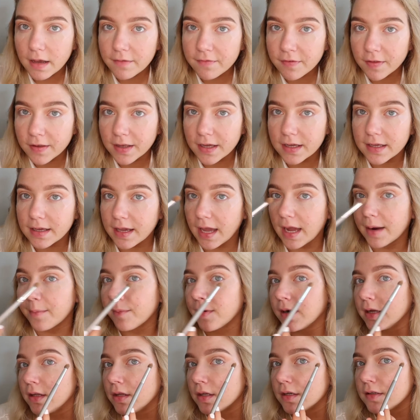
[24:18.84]
I feel like on
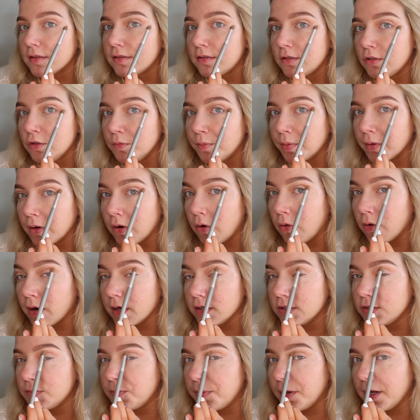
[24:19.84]
camera it looks super
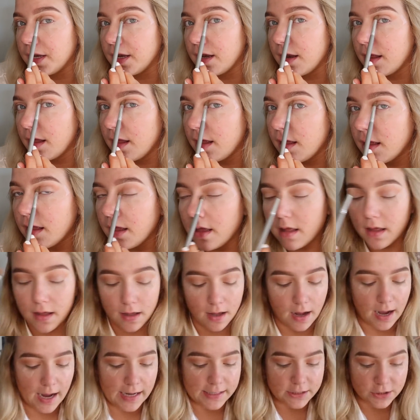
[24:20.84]
orange, but
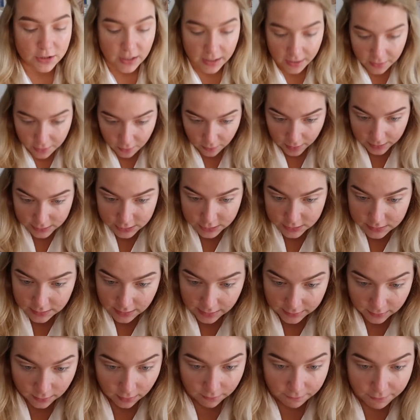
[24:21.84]
I don't know,
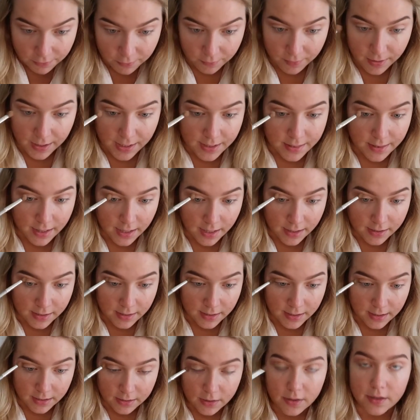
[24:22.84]
I love the way that
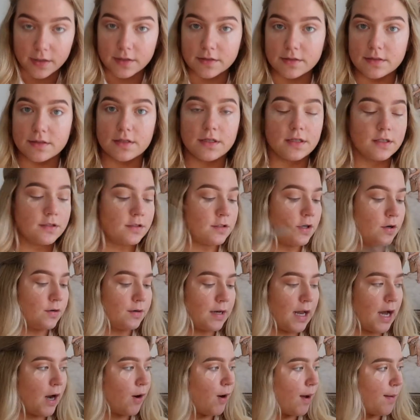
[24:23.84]
it looks. So
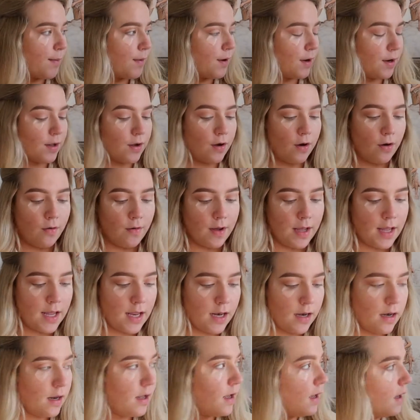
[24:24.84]
now I'm gonna go
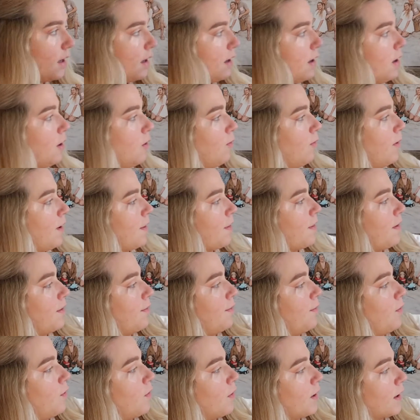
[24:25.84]
in with a
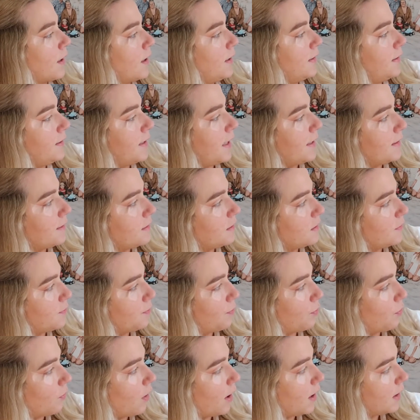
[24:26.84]
more
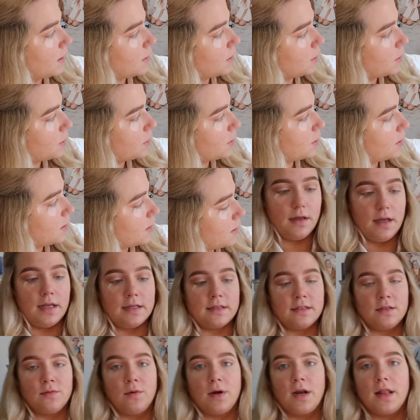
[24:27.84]
condensed brush.
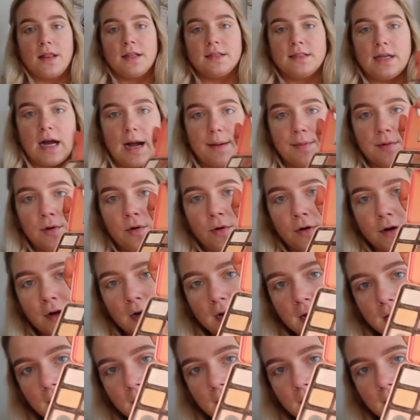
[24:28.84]
It's the one in the top corner